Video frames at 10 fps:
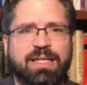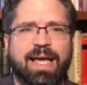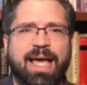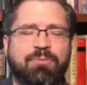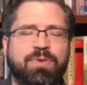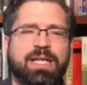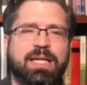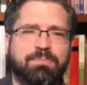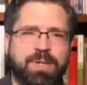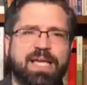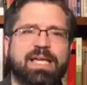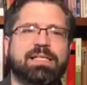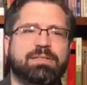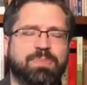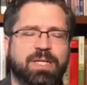and we need
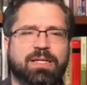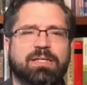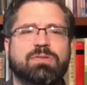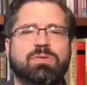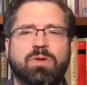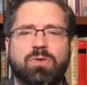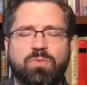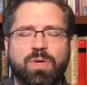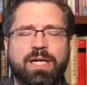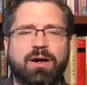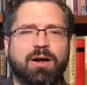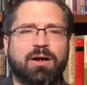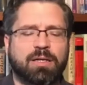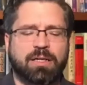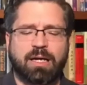peace because we are,
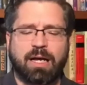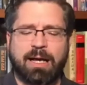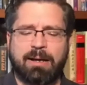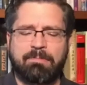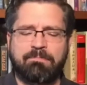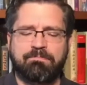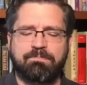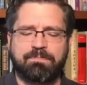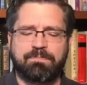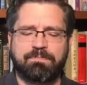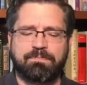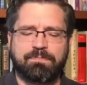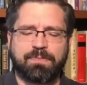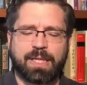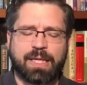
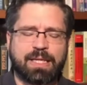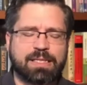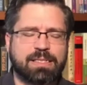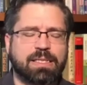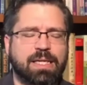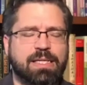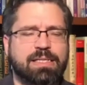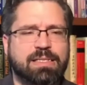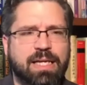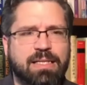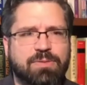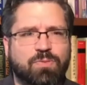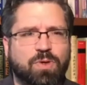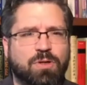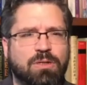in a sense,
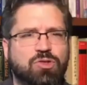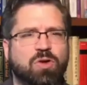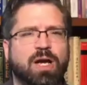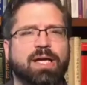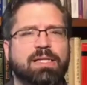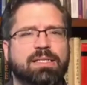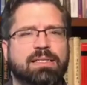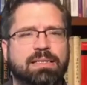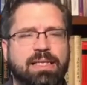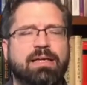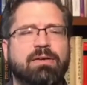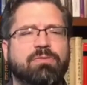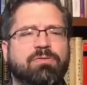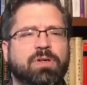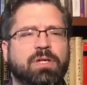we're trying to
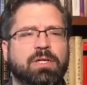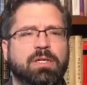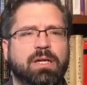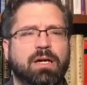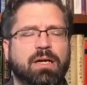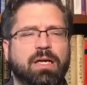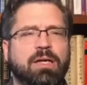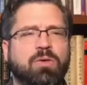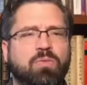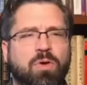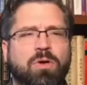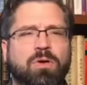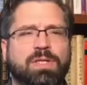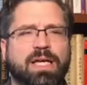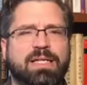live in a
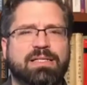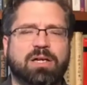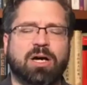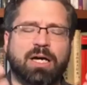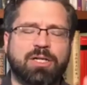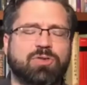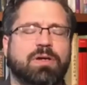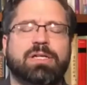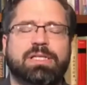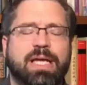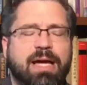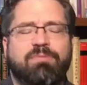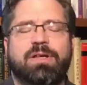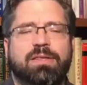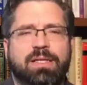world that is contrary to
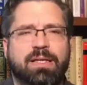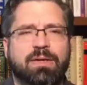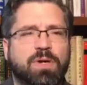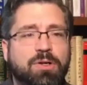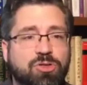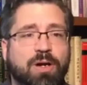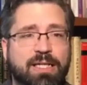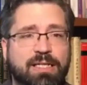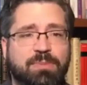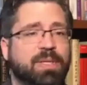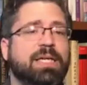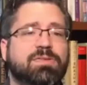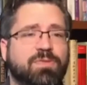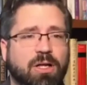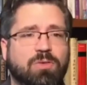everything that we're trying to be as
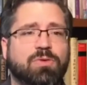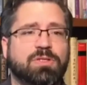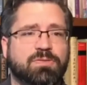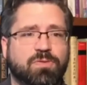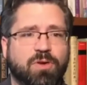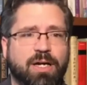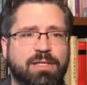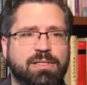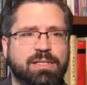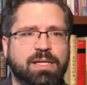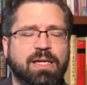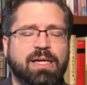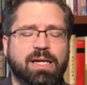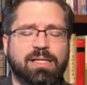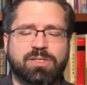followers of Christ.
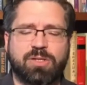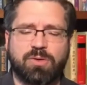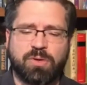And so